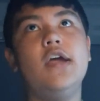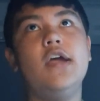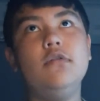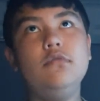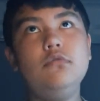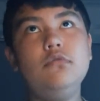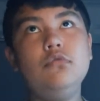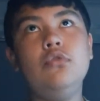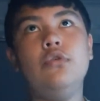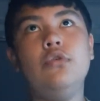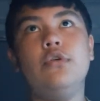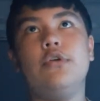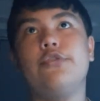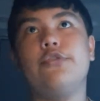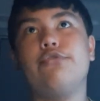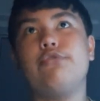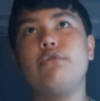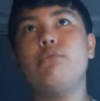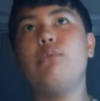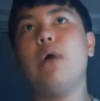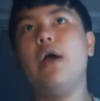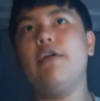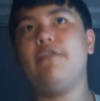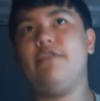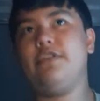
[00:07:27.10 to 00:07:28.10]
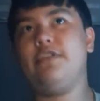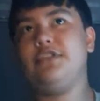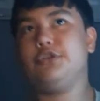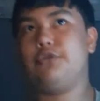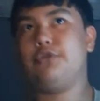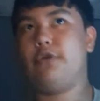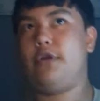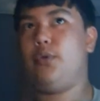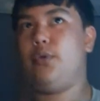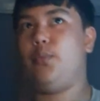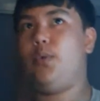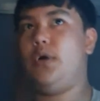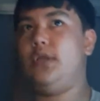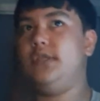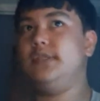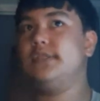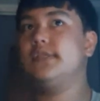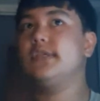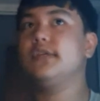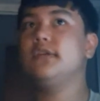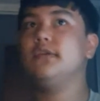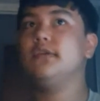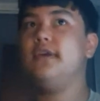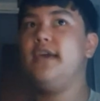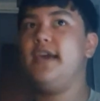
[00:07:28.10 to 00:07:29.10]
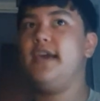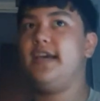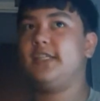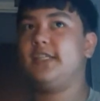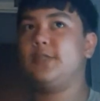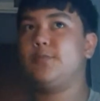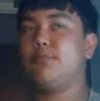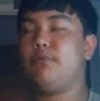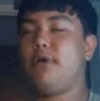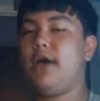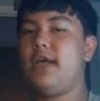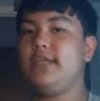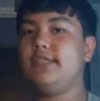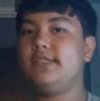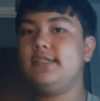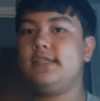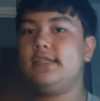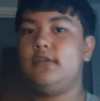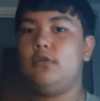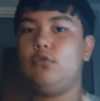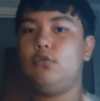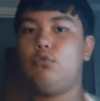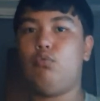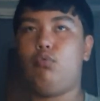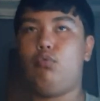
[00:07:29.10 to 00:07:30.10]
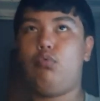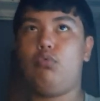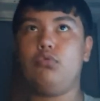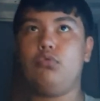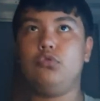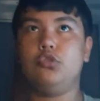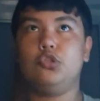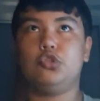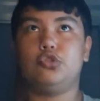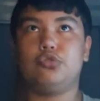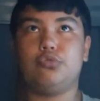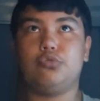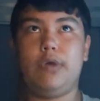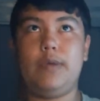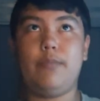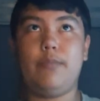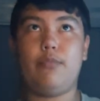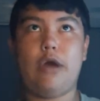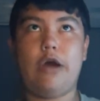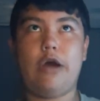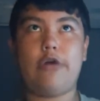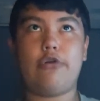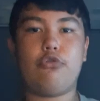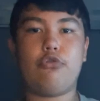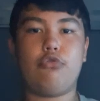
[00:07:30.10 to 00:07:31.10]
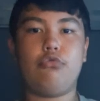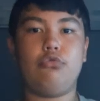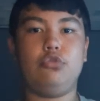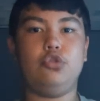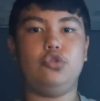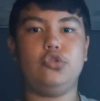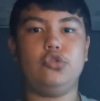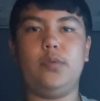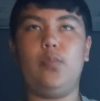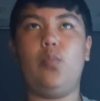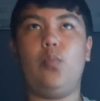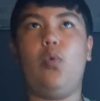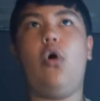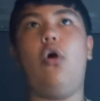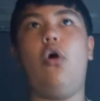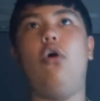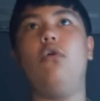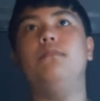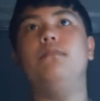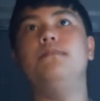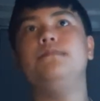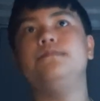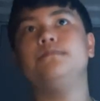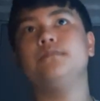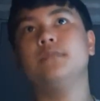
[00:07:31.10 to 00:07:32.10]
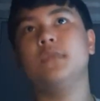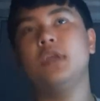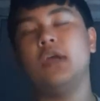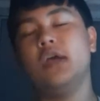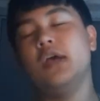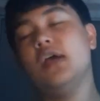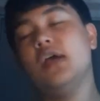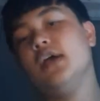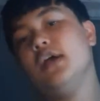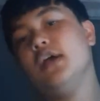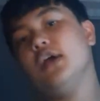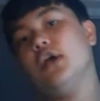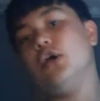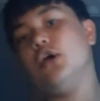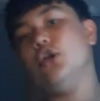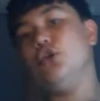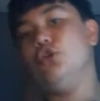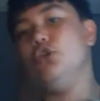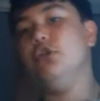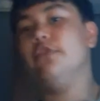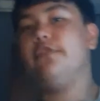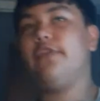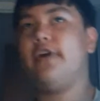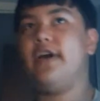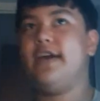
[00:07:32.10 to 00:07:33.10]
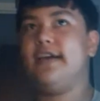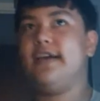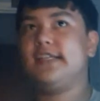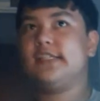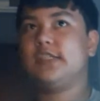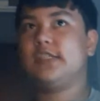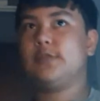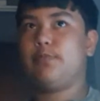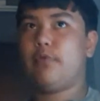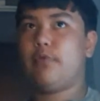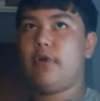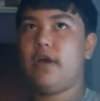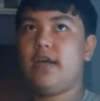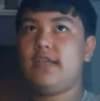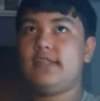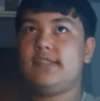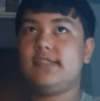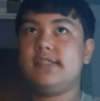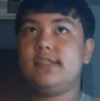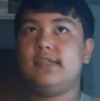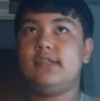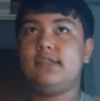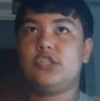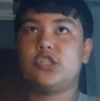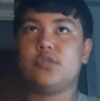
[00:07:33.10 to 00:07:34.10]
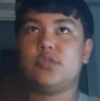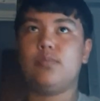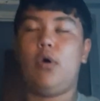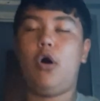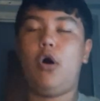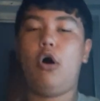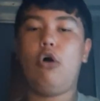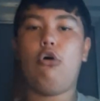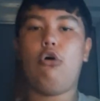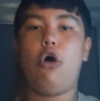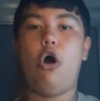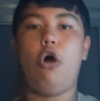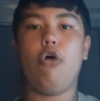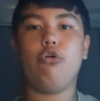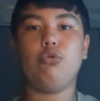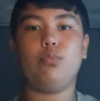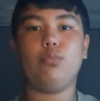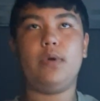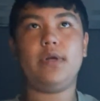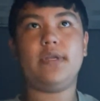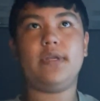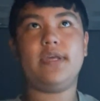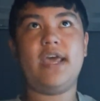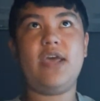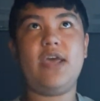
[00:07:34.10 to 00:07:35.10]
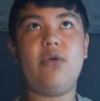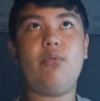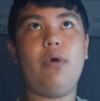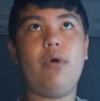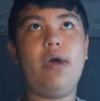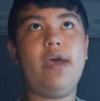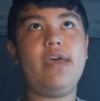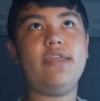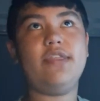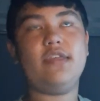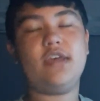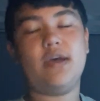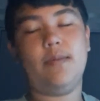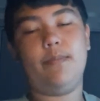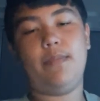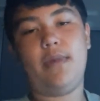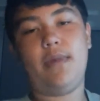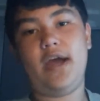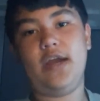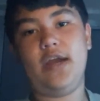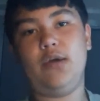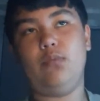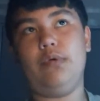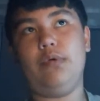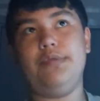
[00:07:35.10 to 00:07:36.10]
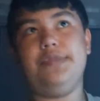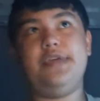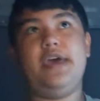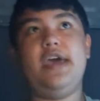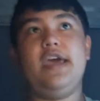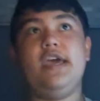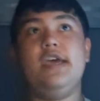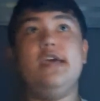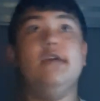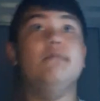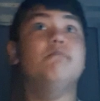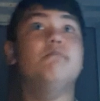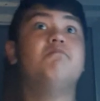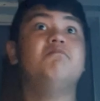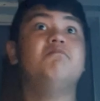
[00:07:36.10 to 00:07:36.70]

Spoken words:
3 Wi-Fi integrated ones: Express, Dream Router, Dream Wall. Unify Express, small all-in-one gateway combined with a